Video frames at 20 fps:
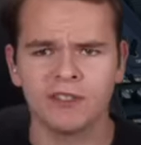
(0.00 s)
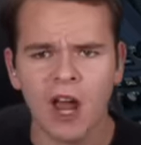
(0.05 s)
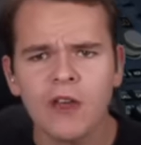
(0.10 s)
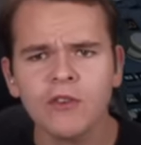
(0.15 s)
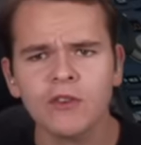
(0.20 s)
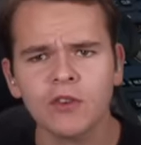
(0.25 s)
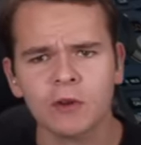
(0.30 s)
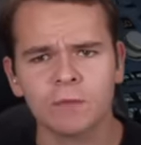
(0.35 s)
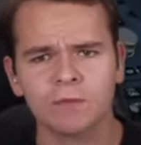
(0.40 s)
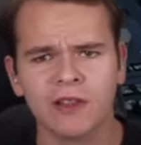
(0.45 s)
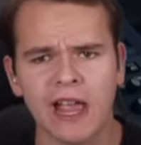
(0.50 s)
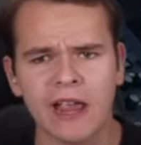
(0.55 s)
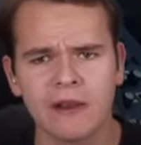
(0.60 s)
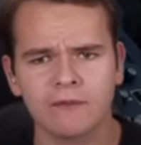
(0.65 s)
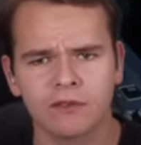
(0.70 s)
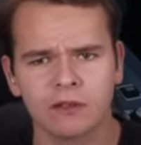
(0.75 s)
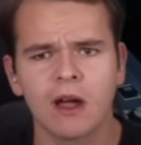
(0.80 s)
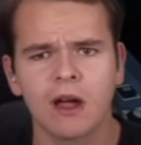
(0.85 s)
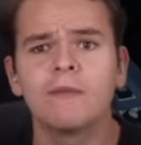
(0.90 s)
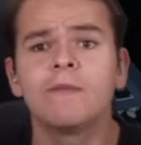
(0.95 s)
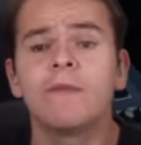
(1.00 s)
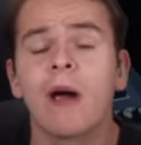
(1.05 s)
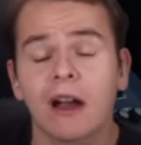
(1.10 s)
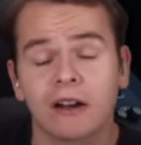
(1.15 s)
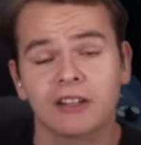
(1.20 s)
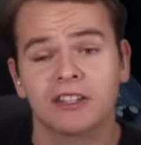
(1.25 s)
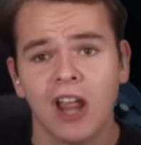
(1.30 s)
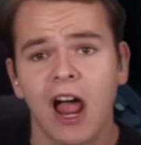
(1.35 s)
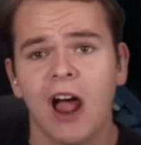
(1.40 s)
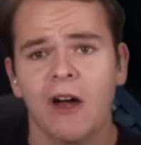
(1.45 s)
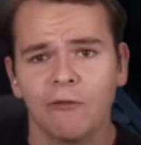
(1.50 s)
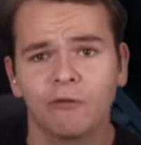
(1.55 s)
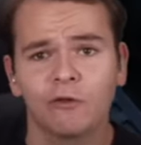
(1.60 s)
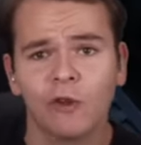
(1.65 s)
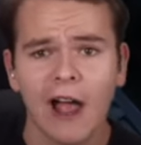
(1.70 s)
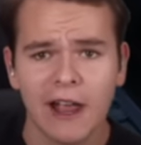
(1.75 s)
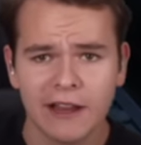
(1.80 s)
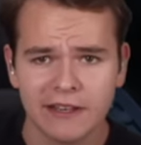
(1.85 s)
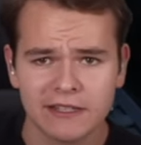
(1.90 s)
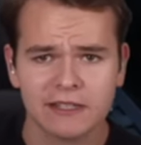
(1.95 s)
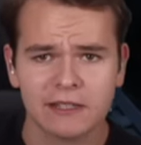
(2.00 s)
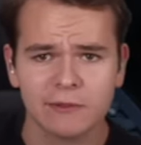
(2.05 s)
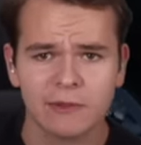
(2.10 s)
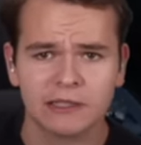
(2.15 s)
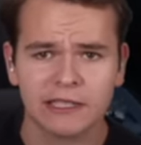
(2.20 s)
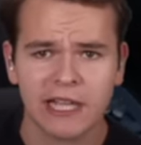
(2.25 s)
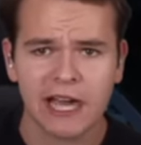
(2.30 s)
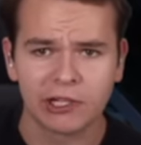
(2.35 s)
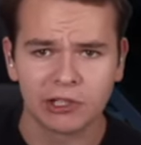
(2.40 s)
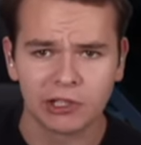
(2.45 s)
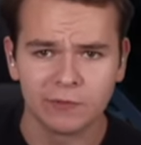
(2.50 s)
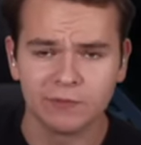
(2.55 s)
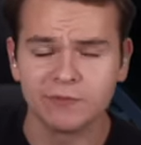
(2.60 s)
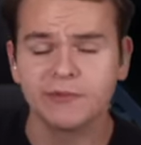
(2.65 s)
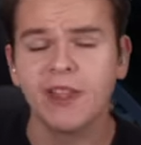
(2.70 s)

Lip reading: another plane from a Microsoft Flight Simulator.